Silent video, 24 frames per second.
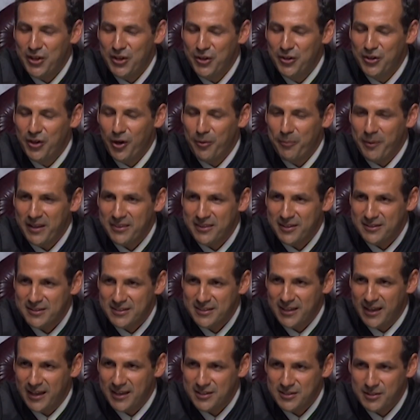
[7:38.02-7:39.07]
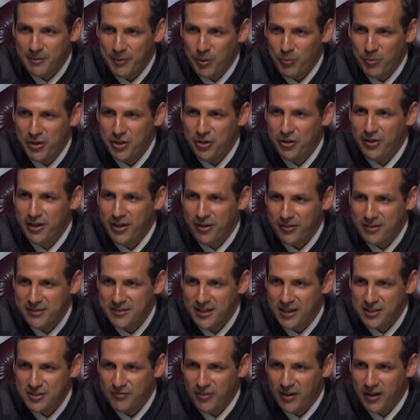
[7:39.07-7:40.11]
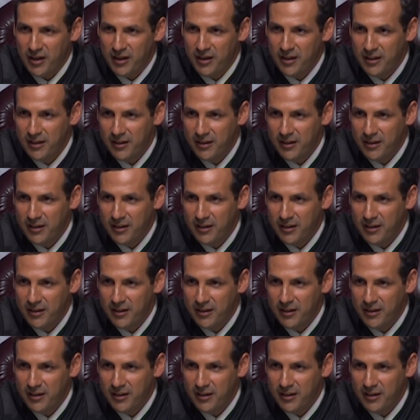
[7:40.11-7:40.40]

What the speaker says: you know about this case? I mean, what do you hear him testify?